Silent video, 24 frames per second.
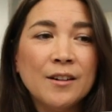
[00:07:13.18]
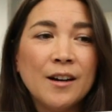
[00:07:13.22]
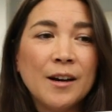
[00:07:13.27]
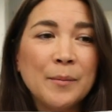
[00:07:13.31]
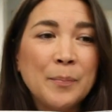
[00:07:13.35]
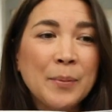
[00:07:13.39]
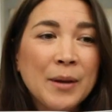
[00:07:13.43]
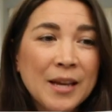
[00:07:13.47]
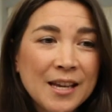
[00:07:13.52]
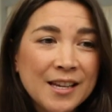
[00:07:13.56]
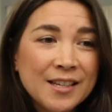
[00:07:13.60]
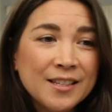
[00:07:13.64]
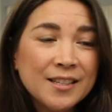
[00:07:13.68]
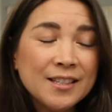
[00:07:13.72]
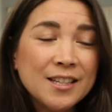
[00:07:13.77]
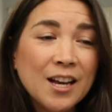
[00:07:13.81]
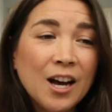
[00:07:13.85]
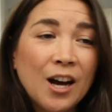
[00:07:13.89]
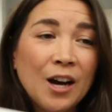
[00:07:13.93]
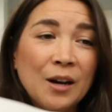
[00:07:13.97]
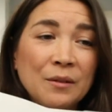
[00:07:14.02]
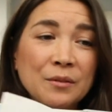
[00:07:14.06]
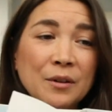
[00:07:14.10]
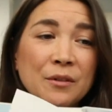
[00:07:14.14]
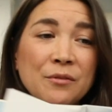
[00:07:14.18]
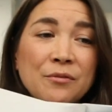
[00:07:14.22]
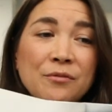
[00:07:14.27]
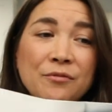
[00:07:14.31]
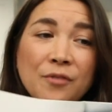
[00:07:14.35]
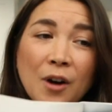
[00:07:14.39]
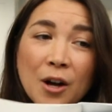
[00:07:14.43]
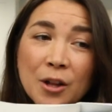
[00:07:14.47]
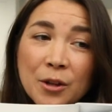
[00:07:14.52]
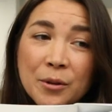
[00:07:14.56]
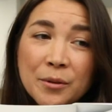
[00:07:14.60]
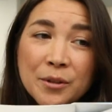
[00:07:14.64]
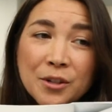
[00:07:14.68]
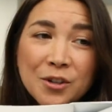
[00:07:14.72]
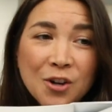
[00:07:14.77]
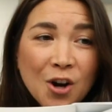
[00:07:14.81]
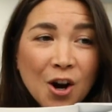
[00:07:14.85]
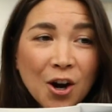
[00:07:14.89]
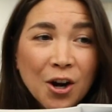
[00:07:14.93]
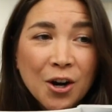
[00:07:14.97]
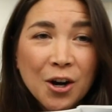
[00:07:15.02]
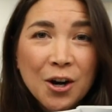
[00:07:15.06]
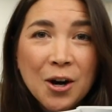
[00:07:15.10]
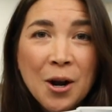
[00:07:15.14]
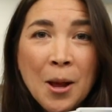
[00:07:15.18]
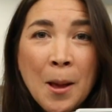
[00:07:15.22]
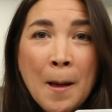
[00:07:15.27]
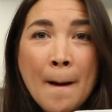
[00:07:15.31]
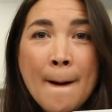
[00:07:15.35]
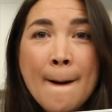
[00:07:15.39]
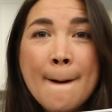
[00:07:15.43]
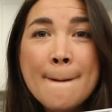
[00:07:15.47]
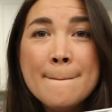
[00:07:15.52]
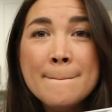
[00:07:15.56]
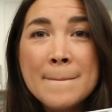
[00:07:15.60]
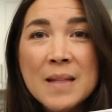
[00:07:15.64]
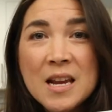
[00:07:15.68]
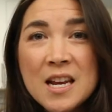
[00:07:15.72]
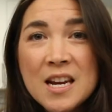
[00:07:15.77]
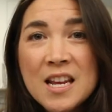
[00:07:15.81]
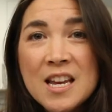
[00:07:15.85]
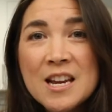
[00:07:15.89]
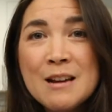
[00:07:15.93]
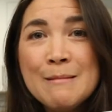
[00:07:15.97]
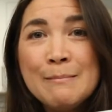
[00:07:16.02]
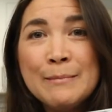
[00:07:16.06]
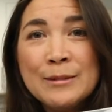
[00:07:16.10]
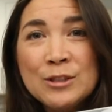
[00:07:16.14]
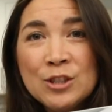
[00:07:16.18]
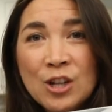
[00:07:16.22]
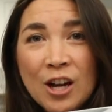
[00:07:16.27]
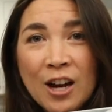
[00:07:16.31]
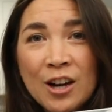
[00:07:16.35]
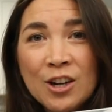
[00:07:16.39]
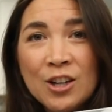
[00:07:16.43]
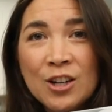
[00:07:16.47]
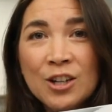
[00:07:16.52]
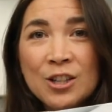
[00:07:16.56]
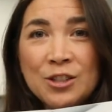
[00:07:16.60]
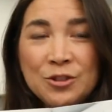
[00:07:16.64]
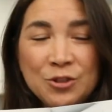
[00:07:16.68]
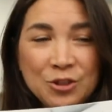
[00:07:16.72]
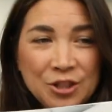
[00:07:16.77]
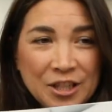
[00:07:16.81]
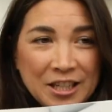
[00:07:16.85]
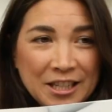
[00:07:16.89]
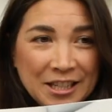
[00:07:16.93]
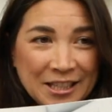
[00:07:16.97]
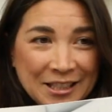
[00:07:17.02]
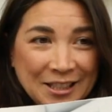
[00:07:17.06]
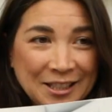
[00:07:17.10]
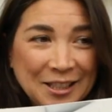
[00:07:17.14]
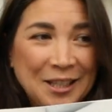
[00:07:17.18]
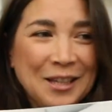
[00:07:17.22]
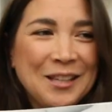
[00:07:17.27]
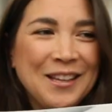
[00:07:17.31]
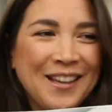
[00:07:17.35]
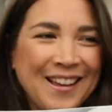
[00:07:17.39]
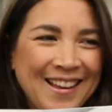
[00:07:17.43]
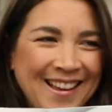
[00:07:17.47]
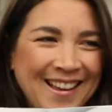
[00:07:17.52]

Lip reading: a piece of Follow Your Heart medium cheddar cheese.